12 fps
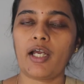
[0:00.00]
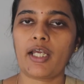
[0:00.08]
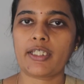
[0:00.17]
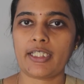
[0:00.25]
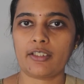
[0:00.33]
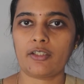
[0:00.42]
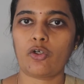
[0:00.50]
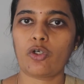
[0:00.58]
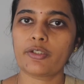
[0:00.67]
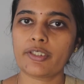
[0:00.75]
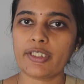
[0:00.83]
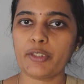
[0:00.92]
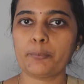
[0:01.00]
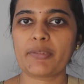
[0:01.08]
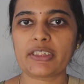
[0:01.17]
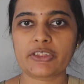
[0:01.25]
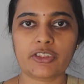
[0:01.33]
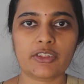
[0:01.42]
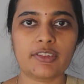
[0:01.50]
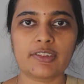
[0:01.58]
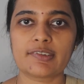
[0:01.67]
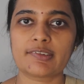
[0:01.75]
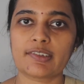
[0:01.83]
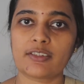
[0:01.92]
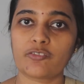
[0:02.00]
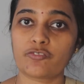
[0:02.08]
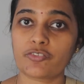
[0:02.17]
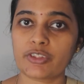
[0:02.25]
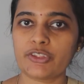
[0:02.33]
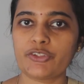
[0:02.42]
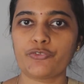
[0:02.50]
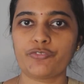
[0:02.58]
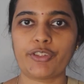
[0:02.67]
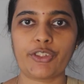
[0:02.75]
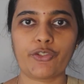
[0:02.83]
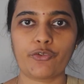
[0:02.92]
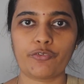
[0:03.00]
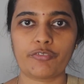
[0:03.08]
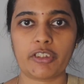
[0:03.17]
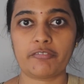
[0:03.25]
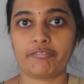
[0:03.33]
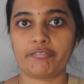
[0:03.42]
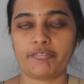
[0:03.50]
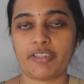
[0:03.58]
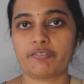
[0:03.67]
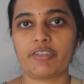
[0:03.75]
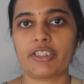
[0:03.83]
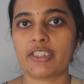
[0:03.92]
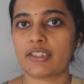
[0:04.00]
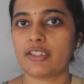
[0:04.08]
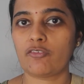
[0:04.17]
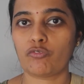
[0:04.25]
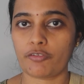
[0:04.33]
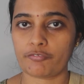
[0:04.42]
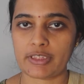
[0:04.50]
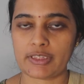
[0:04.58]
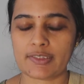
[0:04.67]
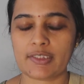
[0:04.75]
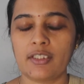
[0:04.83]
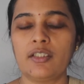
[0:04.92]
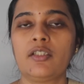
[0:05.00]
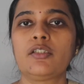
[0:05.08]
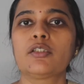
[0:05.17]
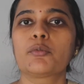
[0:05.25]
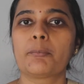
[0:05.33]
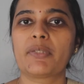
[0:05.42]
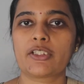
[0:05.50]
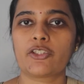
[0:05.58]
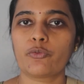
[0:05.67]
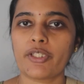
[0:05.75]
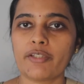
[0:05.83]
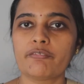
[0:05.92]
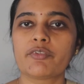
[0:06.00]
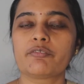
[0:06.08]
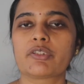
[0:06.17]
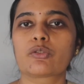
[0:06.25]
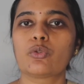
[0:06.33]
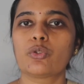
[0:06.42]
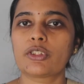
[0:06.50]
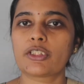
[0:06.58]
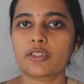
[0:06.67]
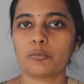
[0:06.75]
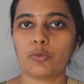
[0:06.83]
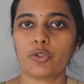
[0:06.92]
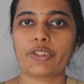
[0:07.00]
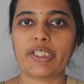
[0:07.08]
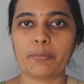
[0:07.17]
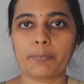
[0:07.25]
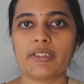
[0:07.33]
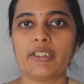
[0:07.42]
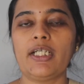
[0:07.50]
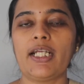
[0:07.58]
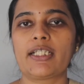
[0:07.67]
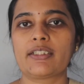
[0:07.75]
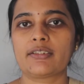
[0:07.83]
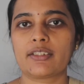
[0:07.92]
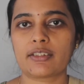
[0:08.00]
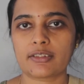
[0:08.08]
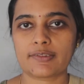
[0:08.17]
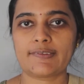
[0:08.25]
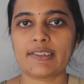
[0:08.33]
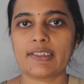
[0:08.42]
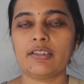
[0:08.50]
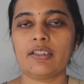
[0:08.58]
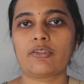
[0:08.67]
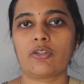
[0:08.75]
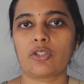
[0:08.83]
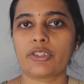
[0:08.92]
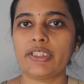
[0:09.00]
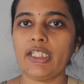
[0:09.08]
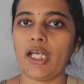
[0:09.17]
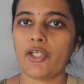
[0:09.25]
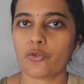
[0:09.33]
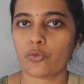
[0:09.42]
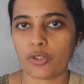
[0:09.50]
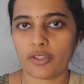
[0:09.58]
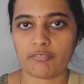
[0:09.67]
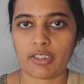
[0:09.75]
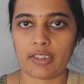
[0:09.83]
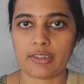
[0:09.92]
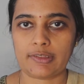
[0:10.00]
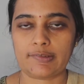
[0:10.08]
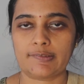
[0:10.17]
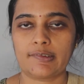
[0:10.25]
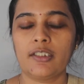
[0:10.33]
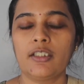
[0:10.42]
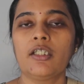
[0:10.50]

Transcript: I had already mentioned this in the first video when we did the vowels. But today we will go a little more deeper and see all the Ayogavahas.